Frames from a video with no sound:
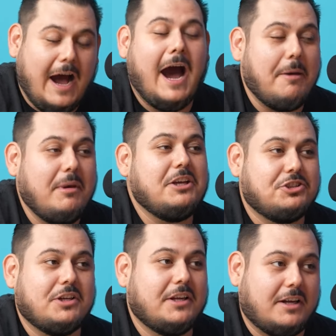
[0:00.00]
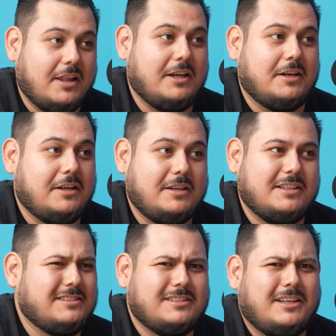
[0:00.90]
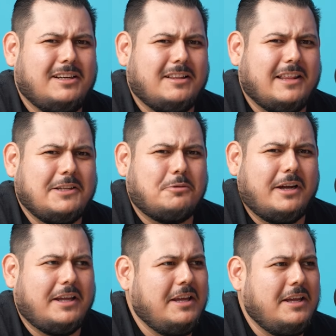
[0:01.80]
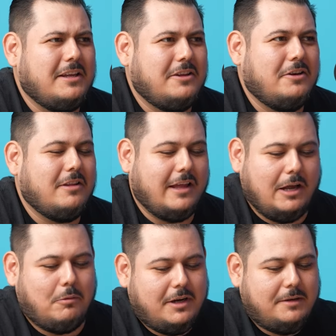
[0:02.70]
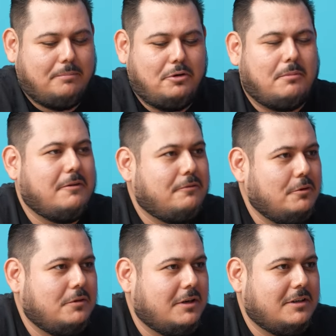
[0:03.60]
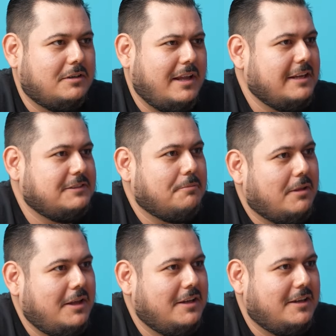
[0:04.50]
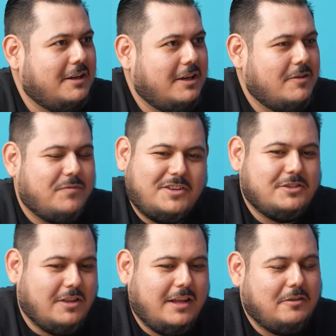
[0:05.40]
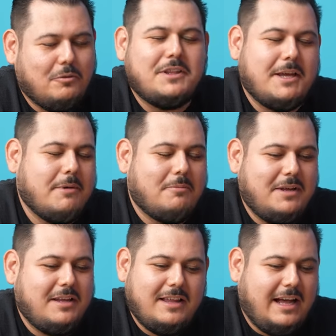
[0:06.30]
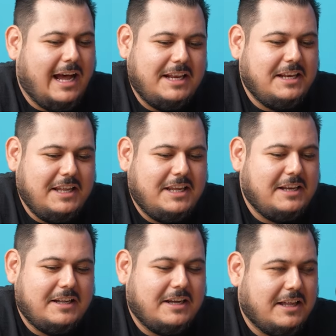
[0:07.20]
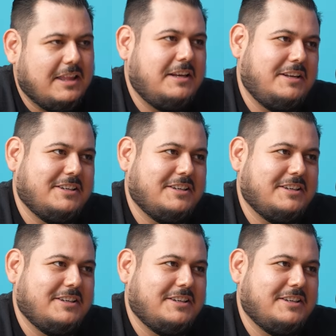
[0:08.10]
I make sure they're clean because that's where I eat. You know, like I don't want to put my food on a nasty plate. Mm-hmm. So, like, one thing about me, I need a clean